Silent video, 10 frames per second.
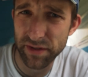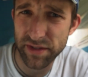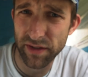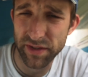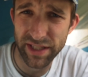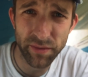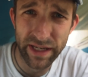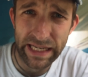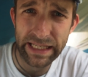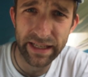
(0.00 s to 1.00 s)
and stuff because I don't
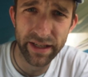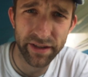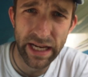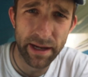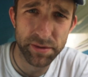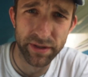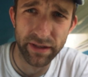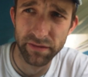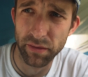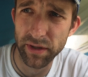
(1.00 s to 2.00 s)
want any air gaps or
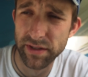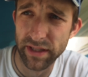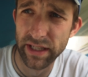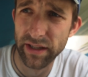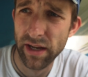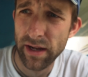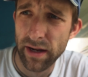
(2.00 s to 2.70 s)
any voids in there.